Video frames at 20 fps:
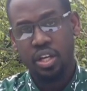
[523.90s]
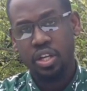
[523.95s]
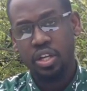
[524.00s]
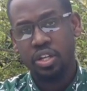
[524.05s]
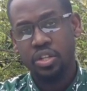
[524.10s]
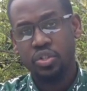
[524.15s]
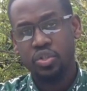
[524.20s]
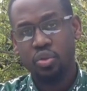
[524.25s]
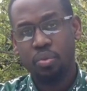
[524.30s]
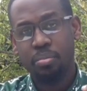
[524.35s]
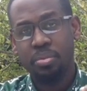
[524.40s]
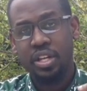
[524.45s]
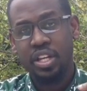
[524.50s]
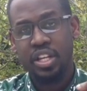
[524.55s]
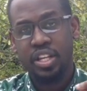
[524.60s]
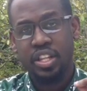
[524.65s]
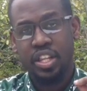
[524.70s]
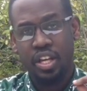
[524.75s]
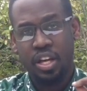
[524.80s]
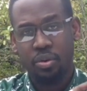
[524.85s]
Jubilee,
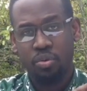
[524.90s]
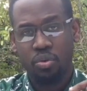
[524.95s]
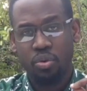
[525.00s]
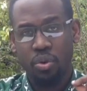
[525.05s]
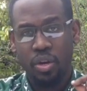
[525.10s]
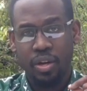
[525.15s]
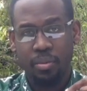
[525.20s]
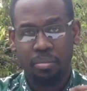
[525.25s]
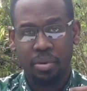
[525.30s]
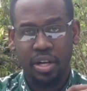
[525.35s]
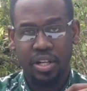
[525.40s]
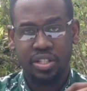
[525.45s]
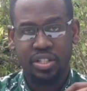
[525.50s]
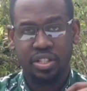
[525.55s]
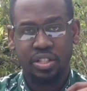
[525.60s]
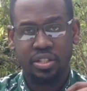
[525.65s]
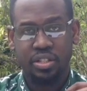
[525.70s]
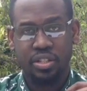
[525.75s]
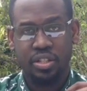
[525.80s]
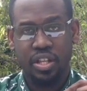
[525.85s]
the outgoing
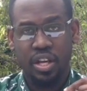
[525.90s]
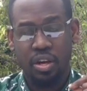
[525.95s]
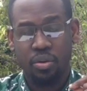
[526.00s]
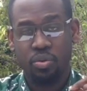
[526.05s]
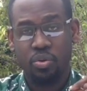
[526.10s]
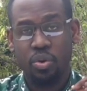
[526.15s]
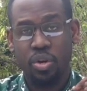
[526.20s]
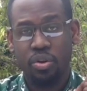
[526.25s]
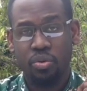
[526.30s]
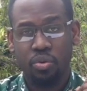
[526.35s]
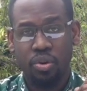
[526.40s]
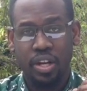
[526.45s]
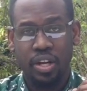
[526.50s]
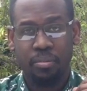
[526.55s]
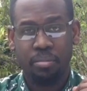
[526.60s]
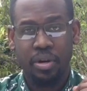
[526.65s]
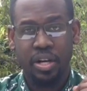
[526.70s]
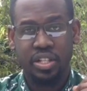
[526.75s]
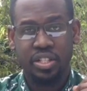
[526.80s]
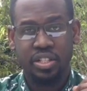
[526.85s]
ruling
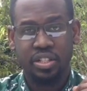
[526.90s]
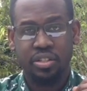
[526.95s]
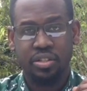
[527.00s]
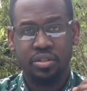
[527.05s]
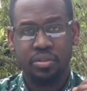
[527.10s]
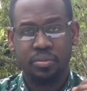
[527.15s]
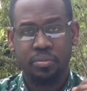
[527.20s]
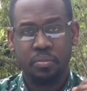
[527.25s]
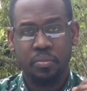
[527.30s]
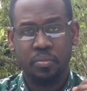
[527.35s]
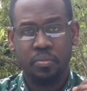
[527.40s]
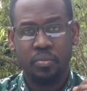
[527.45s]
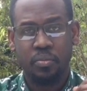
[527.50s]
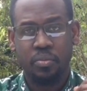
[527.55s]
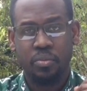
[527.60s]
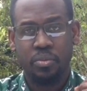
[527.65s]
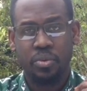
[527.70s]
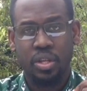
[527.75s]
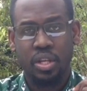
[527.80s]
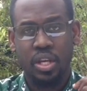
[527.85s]
party,
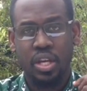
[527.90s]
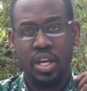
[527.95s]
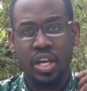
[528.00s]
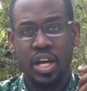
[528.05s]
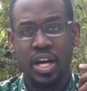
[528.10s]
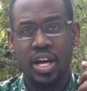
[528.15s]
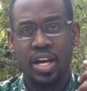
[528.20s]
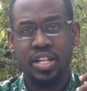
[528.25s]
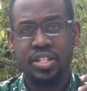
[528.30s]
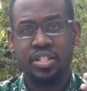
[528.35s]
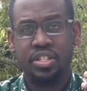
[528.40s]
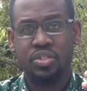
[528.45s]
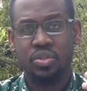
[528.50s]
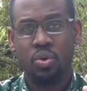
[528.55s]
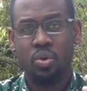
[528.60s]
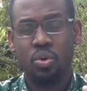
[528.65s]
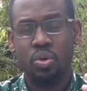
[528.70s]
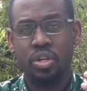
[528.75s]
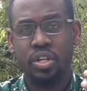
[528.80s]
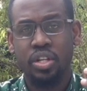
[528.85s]
has its
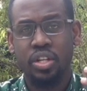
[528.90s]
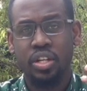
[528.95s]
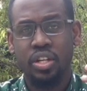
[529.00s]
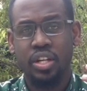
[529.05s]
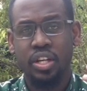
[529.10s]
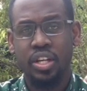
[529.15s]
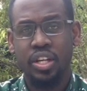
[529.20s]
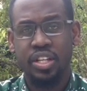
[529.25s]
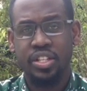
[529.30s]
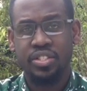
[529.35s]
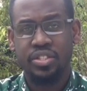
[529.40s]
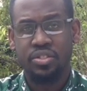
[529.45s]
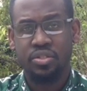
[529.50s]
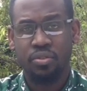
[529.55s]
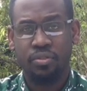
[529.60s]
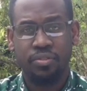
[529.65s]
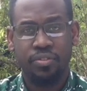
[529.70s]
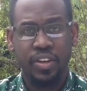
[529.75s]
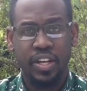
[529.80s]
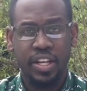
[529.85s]
own lists
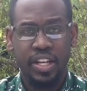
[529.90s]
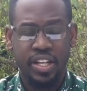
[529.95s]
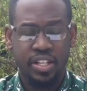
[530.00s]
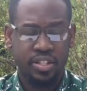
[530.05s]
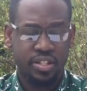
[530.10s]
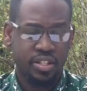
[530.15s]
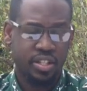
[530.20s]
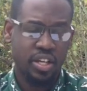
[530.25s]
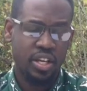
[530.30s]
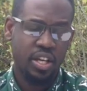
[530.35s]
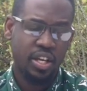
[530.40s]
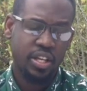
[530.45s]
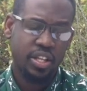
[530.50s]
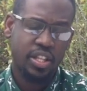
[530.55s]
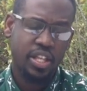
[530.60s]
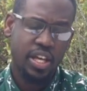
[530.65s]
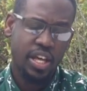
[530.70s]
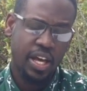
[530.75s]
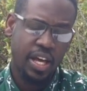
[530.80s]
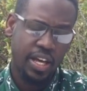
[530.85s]
of failures.
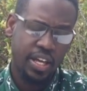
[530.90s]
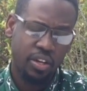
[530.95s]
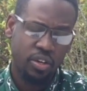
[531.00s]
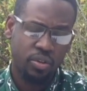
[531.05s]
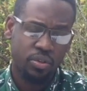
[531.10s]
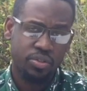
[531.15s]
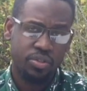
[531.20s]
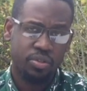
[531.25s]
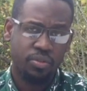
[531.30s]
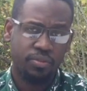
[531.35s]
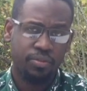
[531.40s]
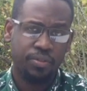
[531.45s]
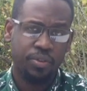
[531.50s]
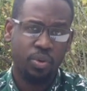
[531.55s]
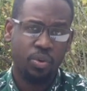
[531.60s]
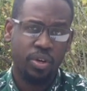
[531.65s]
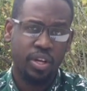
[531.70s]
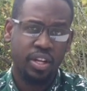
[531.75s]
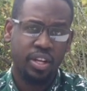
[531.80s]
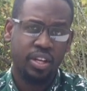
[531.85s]
The high cost of
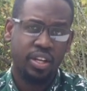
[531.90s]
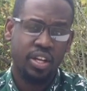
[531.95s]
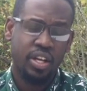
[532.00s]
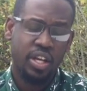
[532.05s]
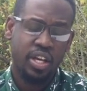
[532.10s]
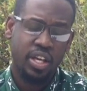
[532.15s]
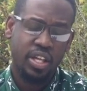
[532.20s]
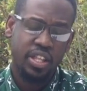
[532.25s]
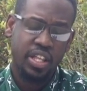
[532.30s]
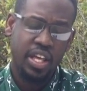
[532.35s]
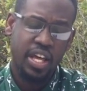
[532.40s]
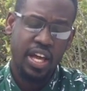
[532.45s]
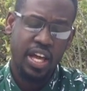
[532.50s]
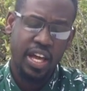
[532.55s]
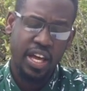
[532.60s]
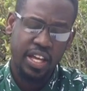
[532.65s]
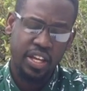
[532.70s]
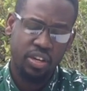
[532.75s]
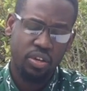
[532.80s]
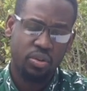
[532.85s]
fuel, the
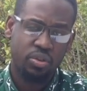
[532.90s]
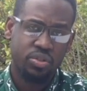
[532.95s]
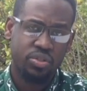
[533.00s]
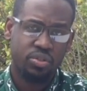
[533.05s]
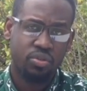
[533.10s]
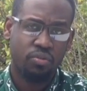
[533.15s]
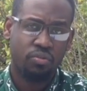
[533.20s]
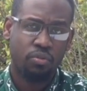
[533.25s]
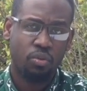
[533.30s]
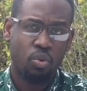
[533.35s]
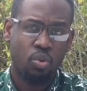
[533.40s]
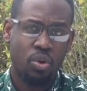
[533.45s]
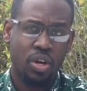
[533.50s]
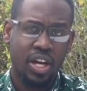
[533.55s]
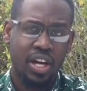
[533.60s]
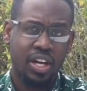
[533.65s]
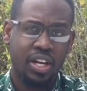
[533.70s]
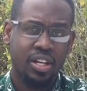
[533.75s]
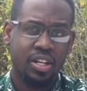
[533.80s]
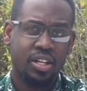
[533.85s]
high cost of
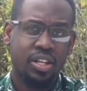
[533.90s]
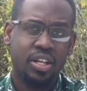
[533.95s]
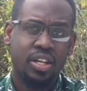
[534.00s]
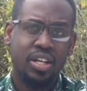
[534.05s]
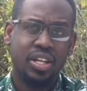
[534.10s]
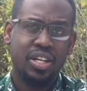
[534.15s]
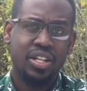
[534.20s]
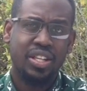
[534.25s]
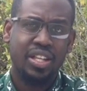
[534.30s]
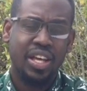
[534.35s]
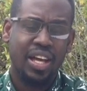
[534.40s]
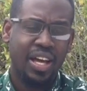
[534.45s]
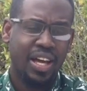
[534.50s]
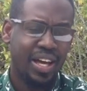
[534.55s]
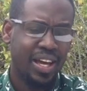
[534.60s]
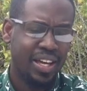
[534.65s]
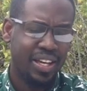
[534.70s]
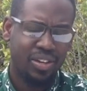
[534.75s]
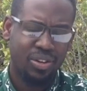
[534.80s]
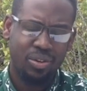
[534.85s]
unga, the
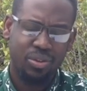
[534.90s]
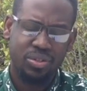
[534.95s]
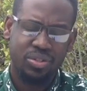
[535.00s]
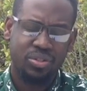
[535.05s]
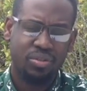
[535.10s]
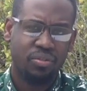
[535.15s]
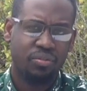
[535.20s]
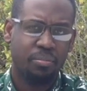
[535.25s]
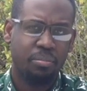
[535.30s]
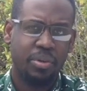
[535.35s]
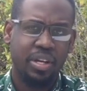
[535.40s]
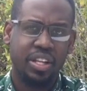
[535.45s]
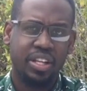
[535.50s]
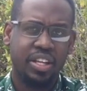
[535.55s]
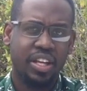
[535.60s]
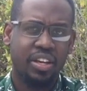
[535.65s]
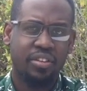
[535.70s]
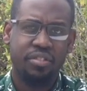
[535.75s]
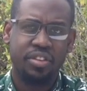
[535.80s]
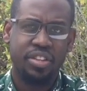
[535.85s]
high cost of milk,
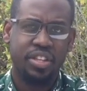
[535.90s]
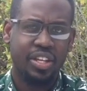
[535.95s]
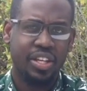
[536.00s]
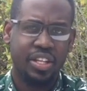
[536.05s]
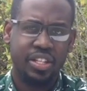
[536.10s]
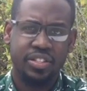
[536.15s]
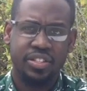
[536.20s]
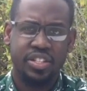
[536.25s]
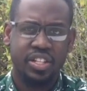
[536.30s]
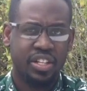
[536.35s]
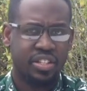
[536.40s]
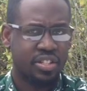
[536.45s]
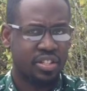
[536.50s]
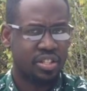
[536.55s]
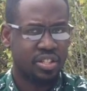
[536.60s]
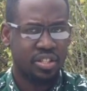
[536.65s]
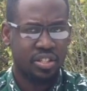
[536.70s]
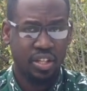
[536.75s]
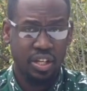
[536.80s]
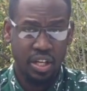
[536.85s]
everything is
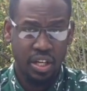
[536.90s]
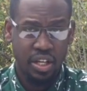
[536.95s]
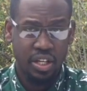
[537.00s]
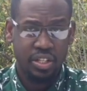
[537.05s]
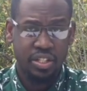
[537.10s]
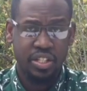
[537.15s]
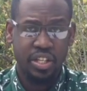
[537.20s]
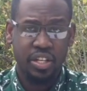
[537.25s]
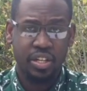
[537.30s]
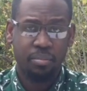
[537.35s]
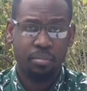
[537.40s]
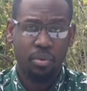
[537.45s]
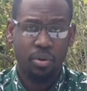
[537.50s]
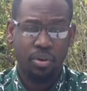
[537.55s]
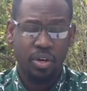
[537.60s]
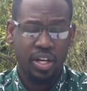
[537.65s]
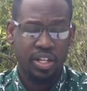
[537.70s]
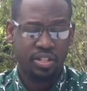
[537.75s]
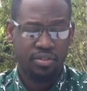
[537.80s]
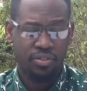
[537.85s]
just terrible
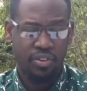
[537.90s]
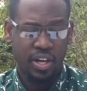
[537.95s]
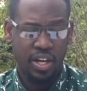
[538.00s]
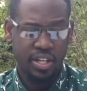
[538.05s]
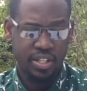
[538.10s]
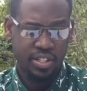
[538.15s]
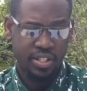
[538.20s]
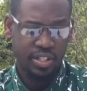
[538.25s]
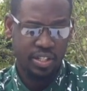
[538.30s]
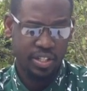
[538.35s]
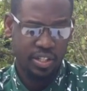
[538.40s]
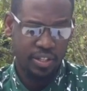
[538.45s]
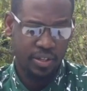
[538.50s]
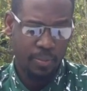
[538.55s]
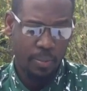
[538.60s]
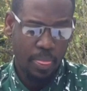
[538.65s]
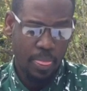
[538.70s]
as far as the